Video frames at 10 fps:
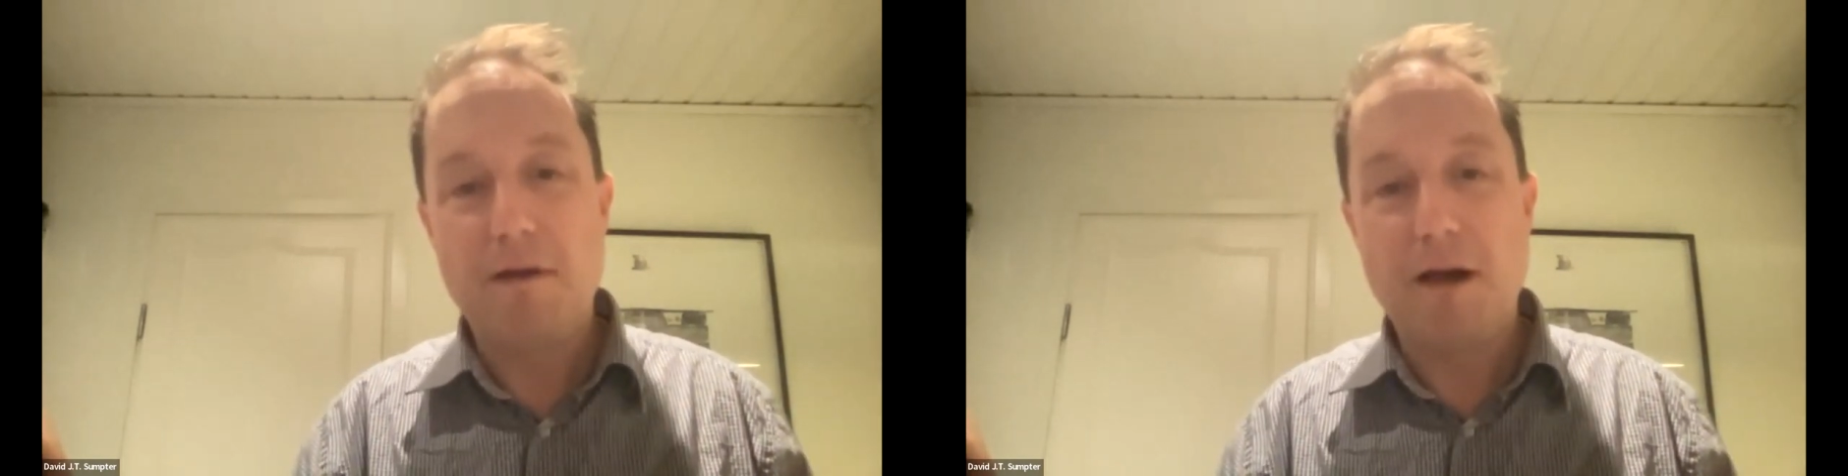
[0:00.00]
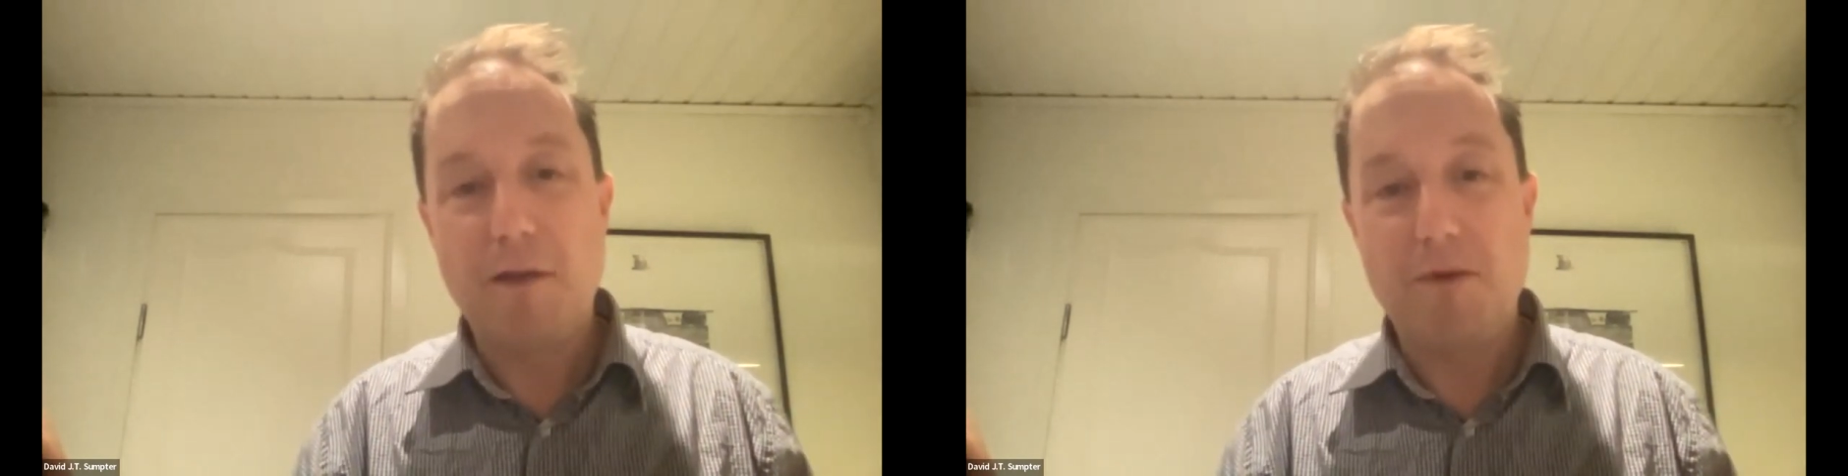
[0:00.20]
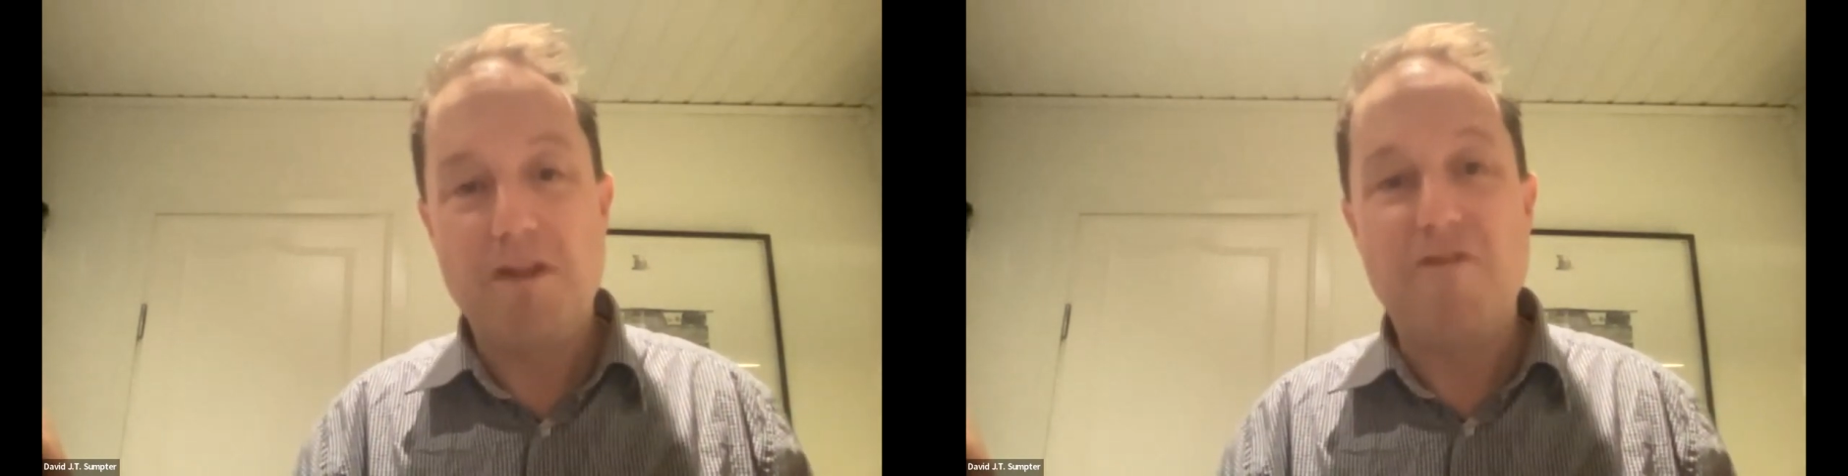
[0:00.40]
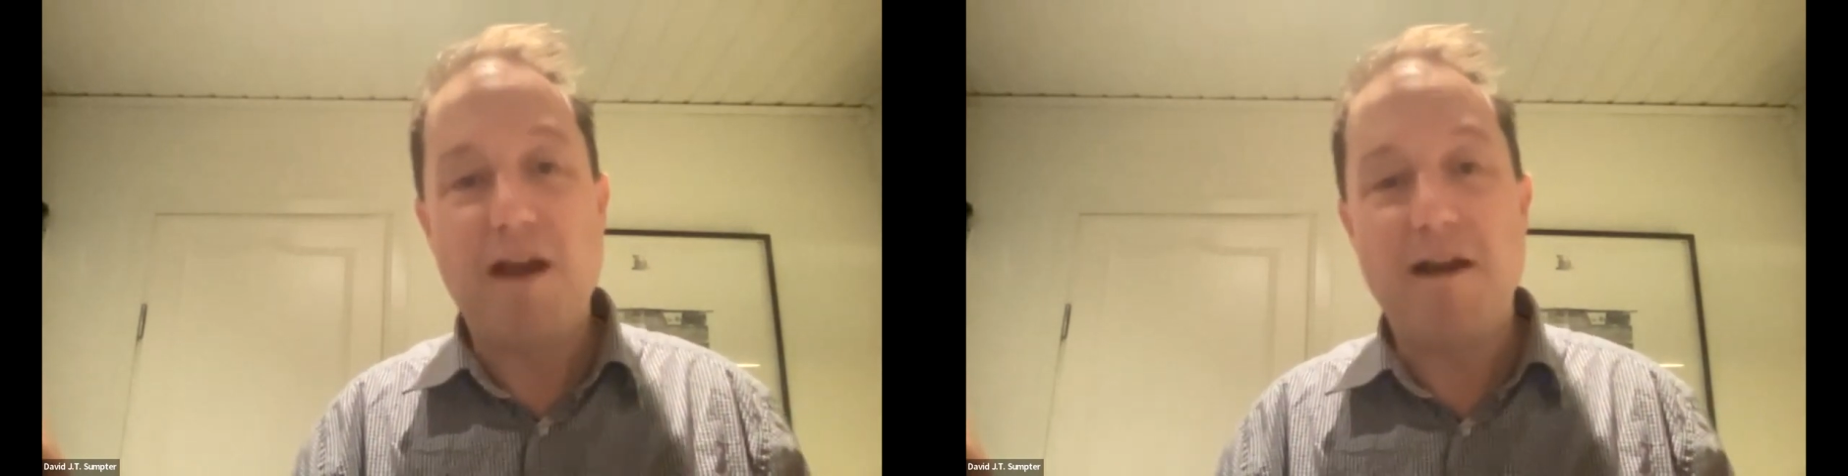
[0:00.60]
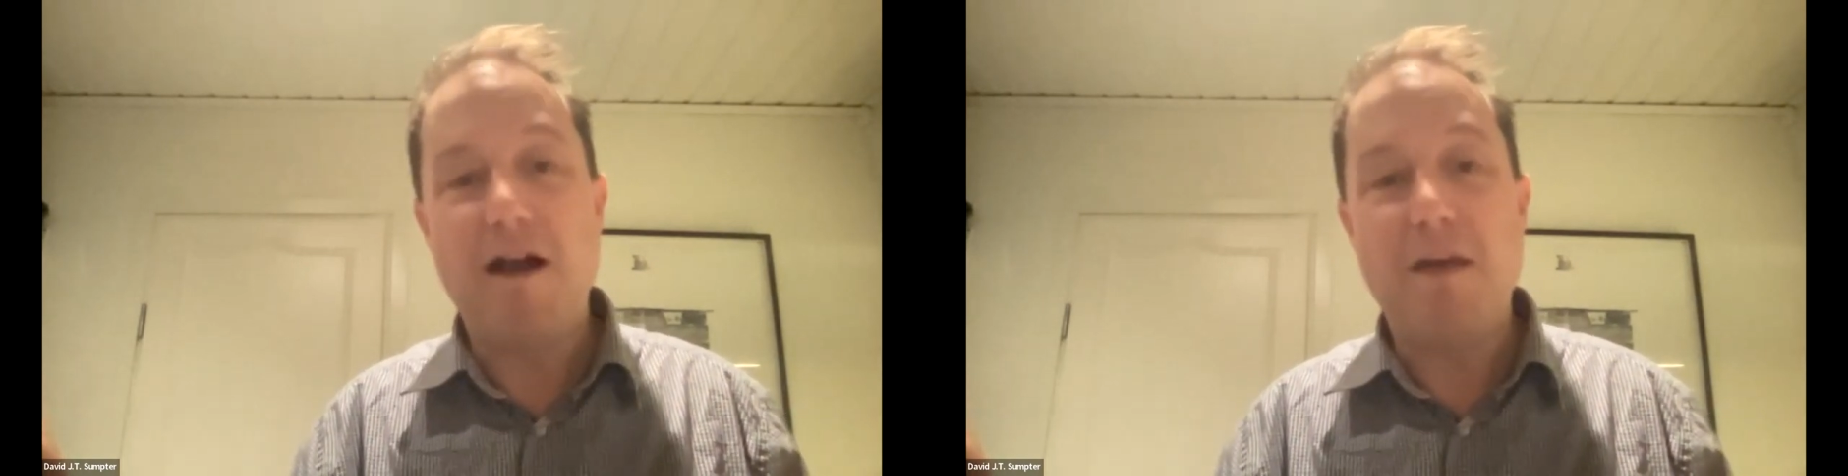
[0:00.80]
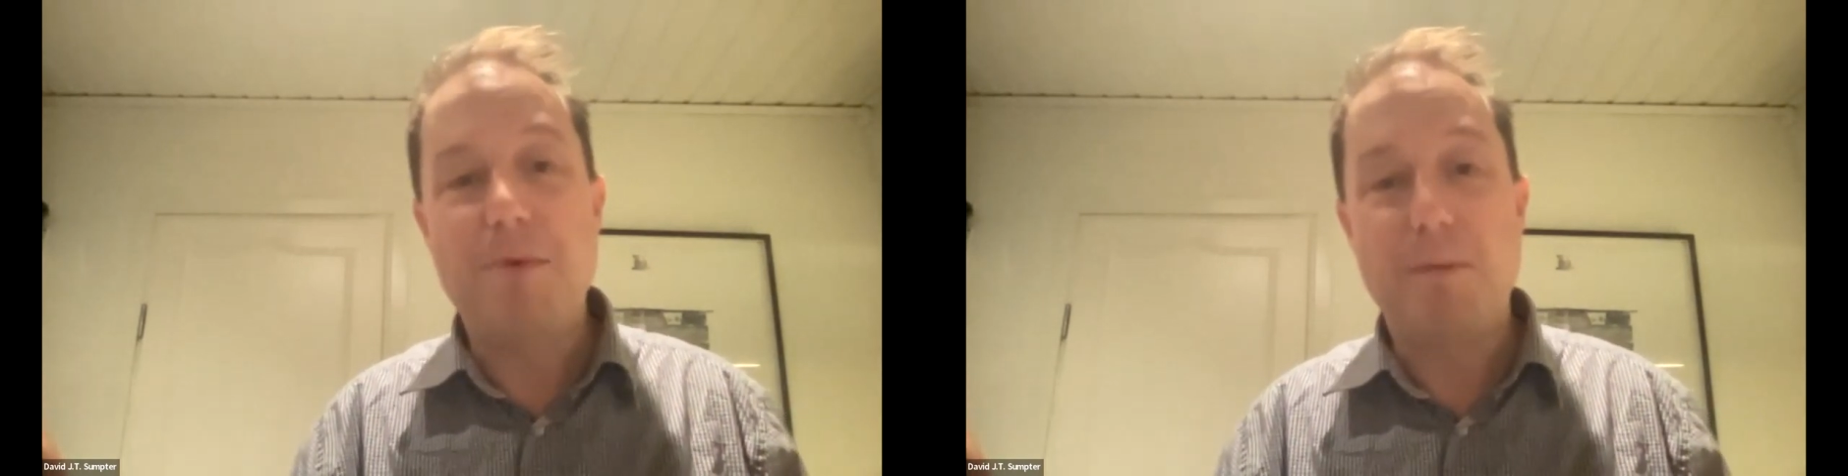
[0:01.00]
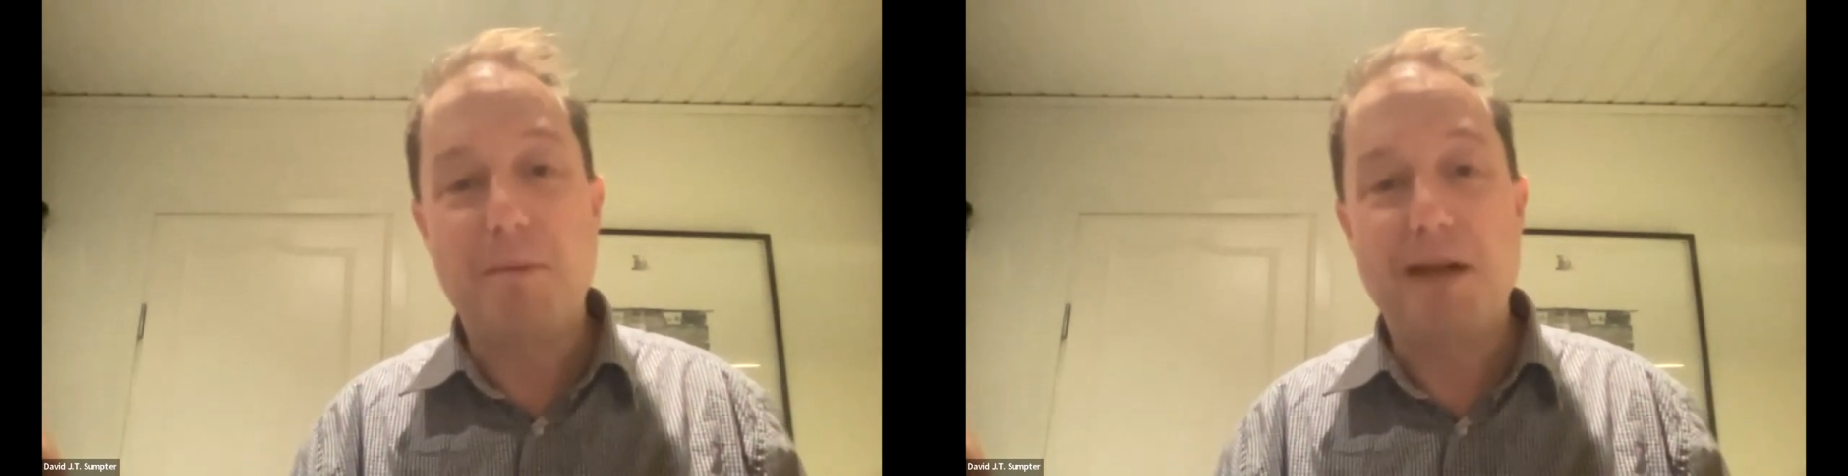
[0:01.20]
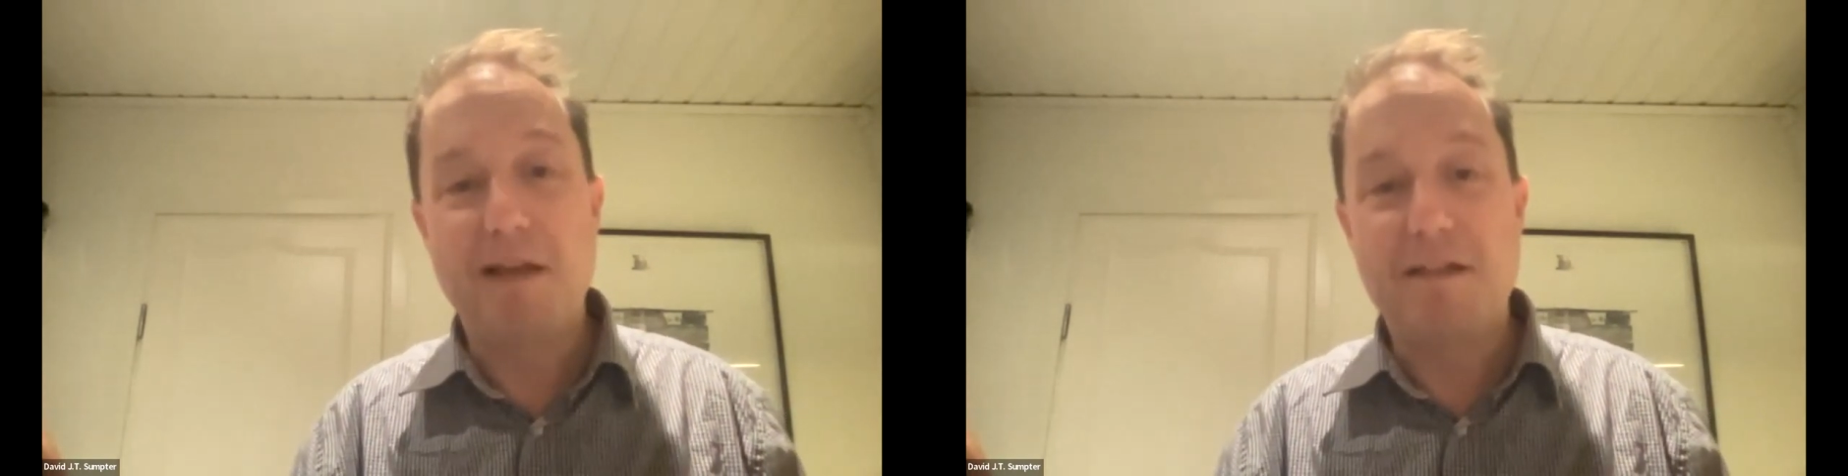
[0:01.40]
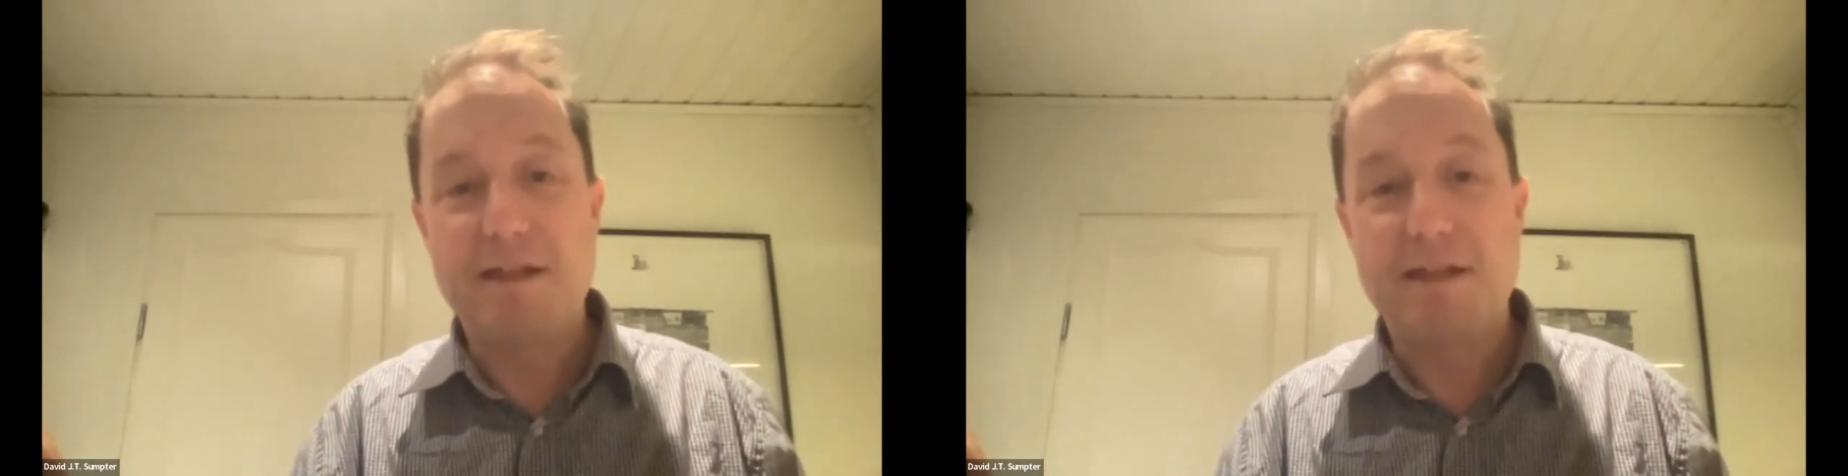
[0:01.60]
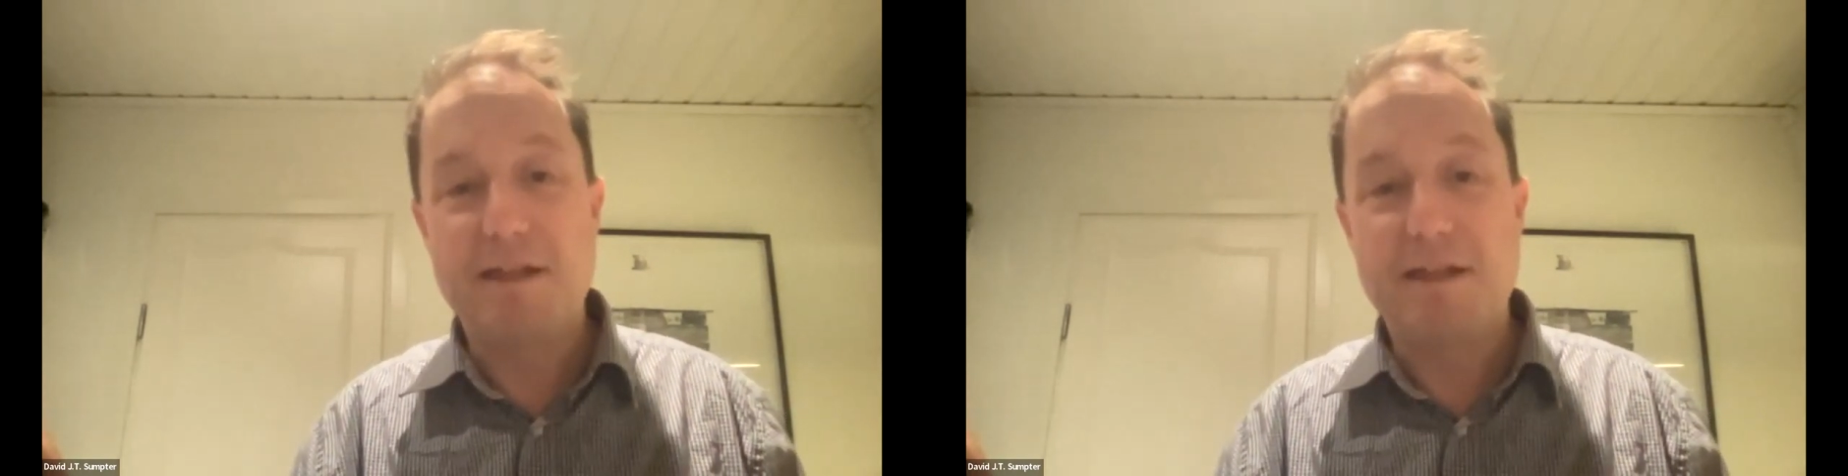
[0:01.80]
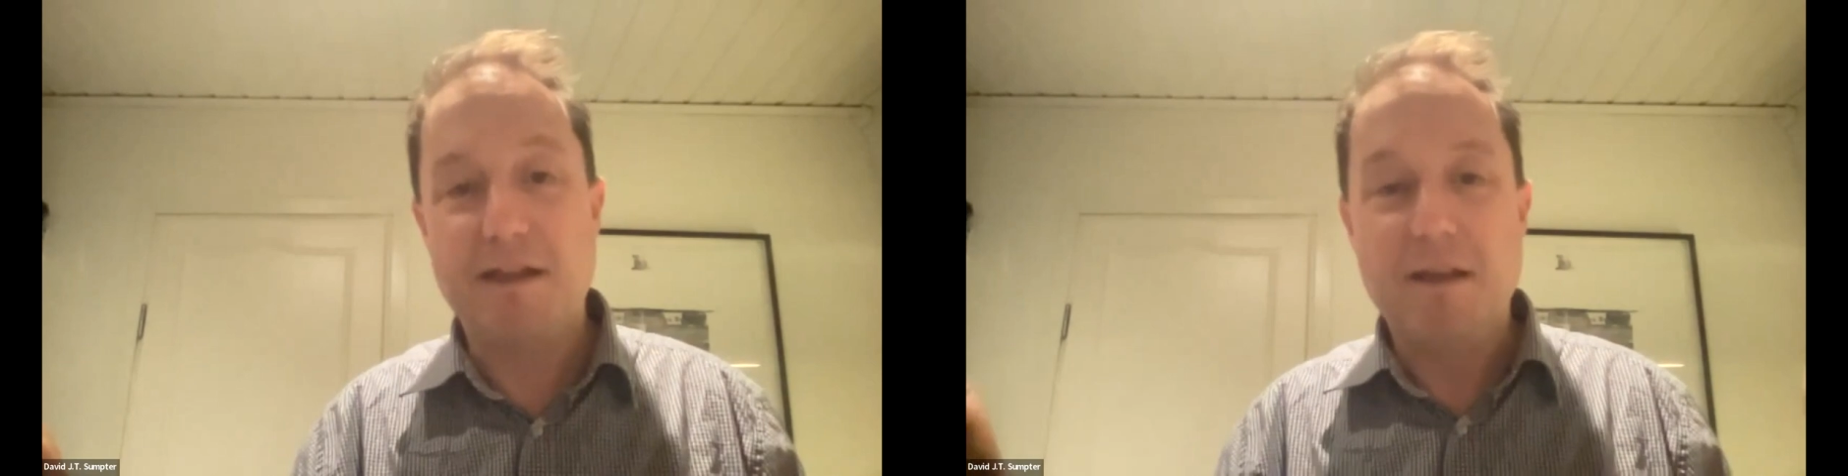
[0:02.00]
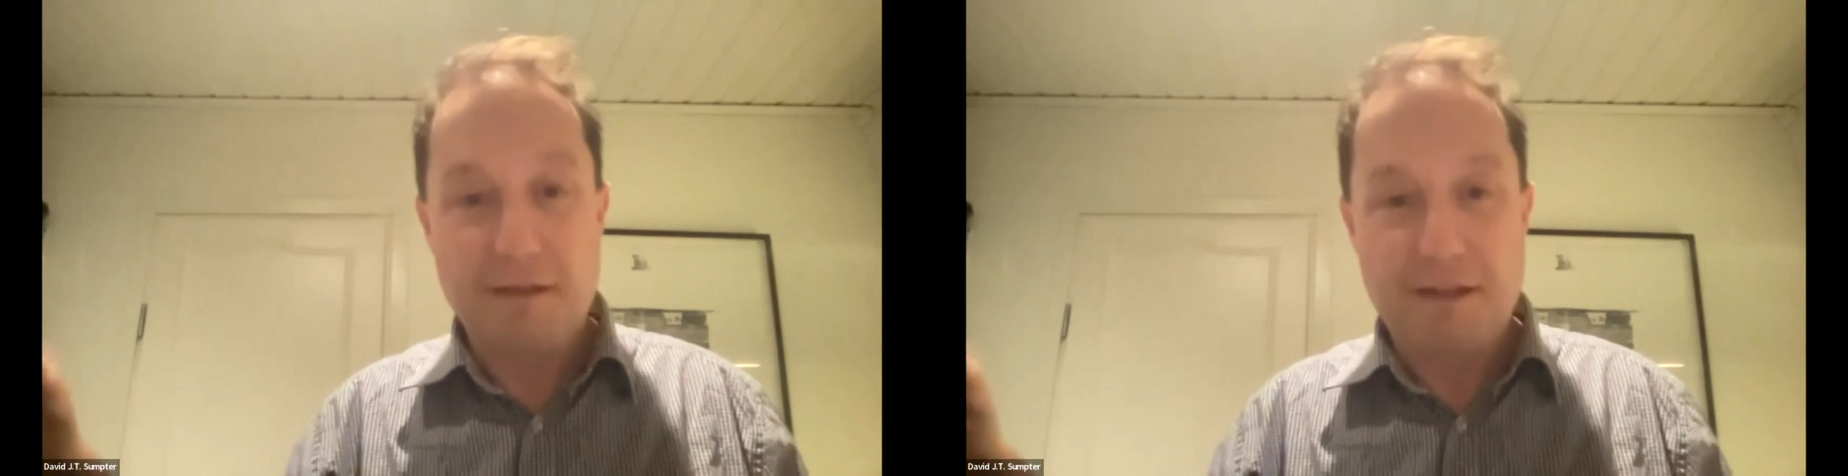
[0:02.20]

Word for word: um, with a very high probability,